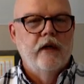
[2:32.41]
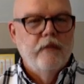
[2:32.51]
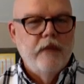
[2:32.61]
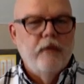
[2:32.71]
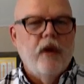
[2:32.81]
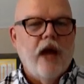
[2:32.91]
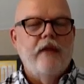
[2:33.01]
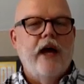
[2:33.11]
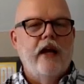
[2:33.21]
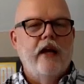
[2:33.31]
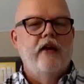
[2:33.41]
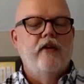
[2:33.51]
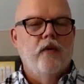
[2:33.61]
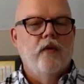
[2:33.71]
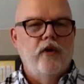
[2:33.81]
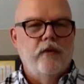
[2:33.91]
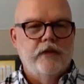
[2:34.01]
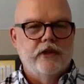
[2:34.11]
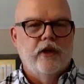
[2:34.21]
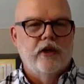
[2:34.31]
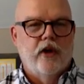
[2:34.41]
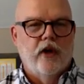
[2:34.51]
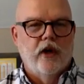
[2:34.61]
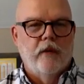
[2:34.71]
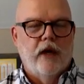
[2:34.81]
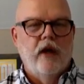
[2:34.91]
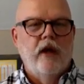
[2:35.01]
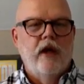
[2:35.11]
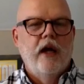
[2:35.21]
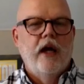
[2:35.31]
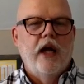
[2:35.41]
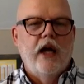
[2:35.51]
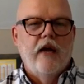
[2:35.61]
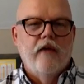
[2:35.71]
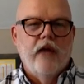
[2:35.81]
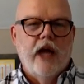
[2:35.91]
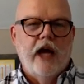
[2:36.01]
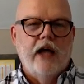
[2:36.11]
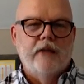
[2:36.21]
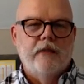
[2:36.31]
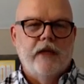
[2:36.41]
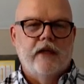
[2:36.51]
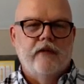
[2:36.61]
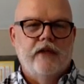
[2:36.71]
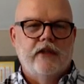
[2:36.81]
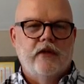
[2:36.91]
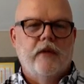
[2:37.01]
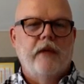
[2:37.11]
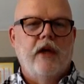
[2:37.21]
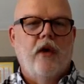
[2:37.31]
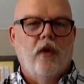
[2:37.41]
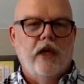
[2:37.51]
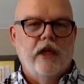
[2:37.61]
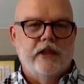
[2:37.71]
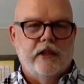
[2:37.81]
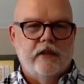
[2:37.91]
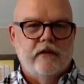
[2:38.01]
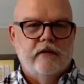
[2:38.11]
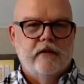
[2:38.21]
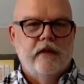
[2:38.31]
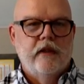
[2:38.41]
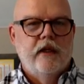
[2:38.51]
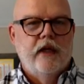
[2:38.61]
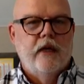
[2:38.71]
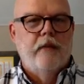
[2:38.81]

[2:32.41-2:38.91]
People like that in the room to start talking about every aspect of this so it'll be holistic. And